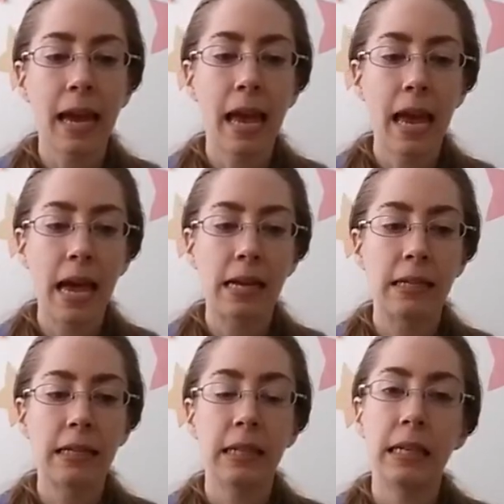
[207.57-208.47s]

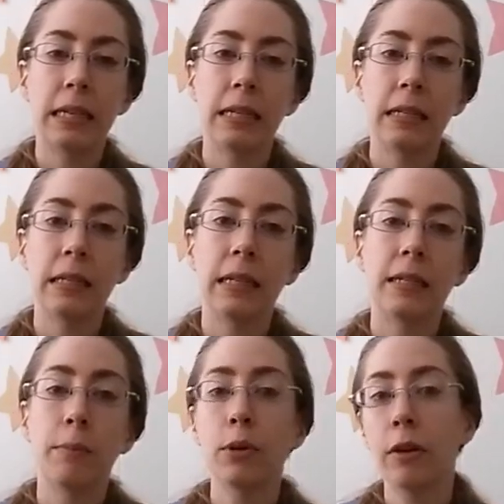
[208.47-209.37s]
And it is
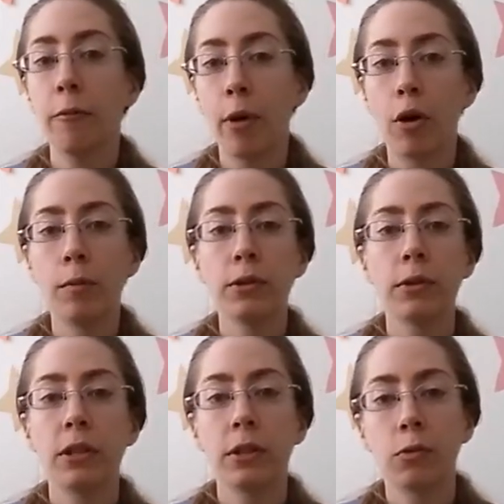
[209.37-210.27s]
a book of poems
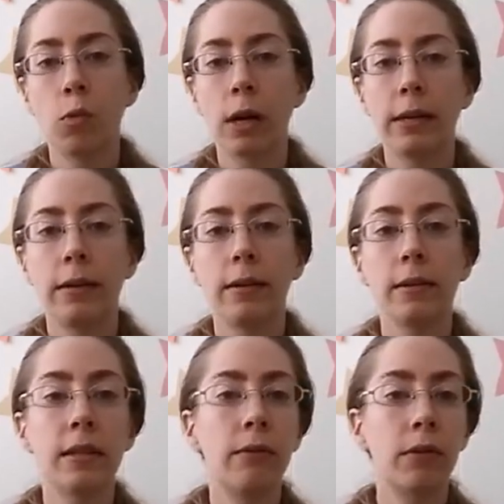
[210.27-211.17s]
which has won
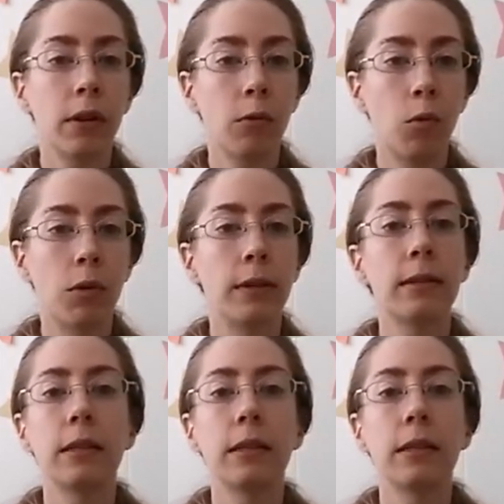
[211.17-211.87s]
several awards,